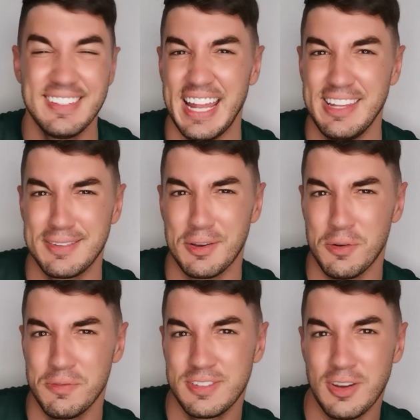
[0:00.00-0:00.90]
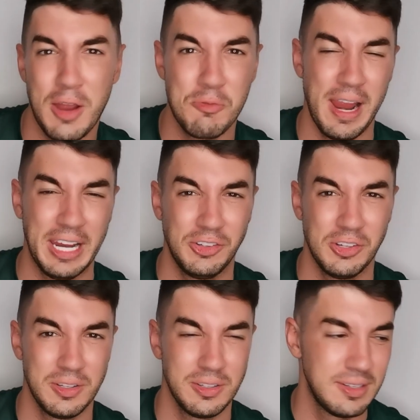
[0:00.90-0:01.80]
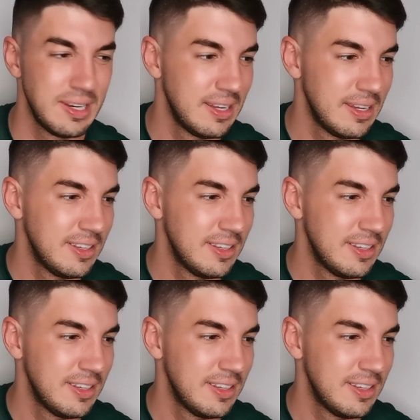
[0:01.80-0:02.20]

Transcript: sense of direction,